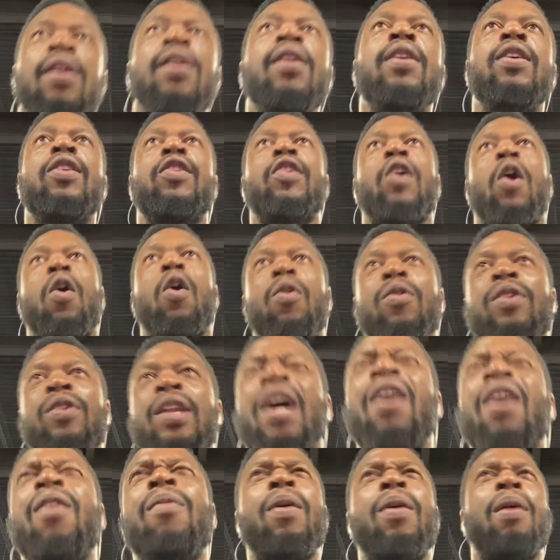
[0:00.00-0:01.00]
So
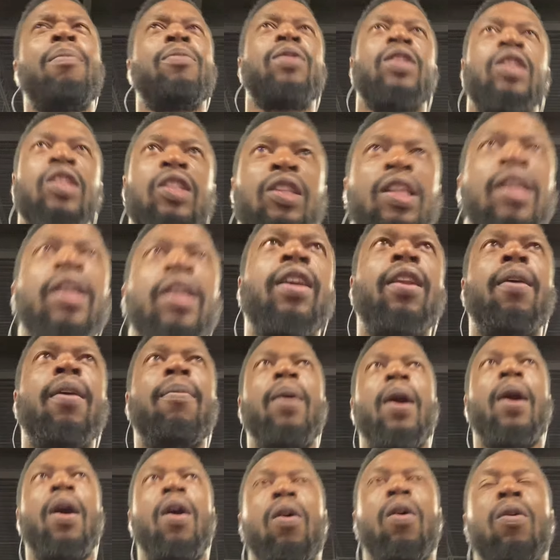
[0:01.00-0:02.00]
now I'm just thinking
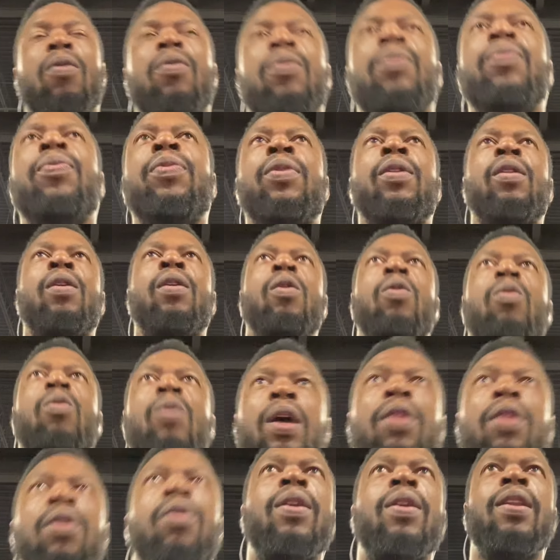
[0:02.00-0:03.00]
about
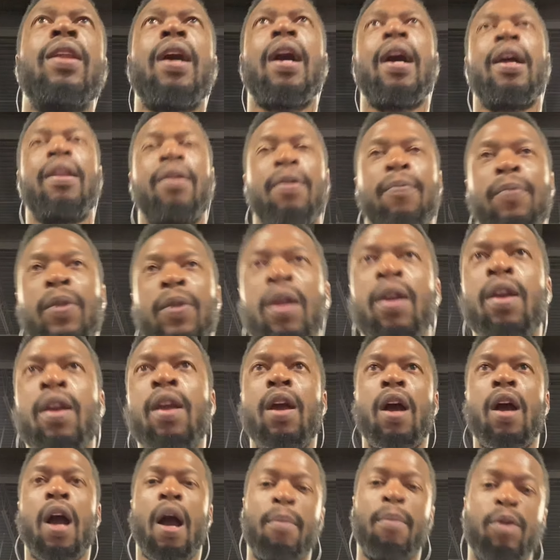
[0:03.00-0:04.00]
whether or not
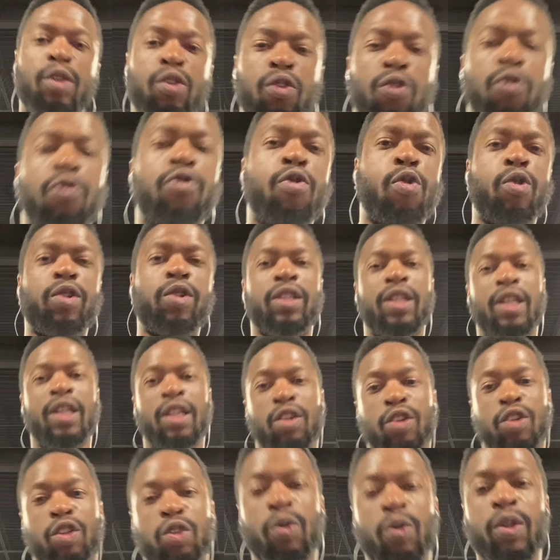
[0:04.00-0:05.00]
I'm gonna do 14
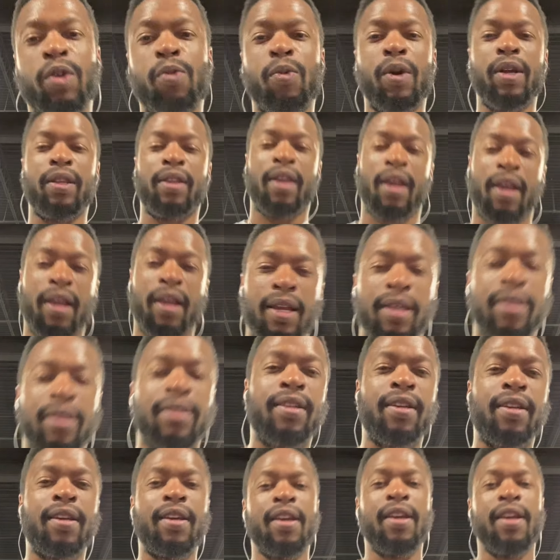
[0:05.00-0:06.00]
or 21 days
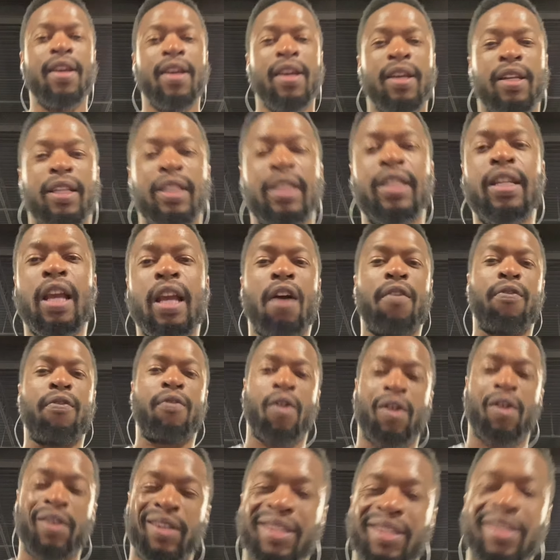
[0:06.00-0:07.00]
to see how
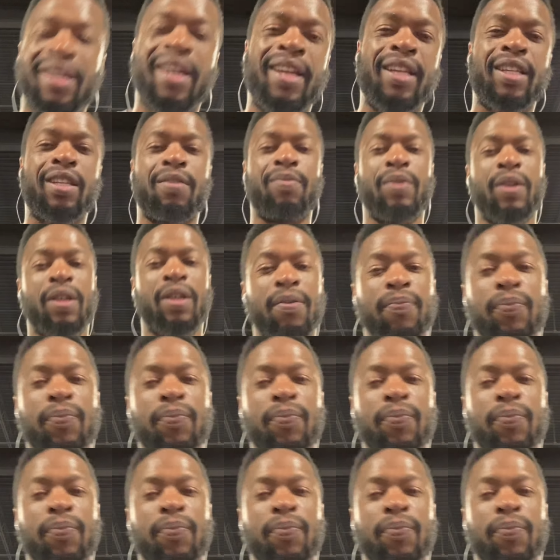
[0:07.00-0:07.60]
far this takes me.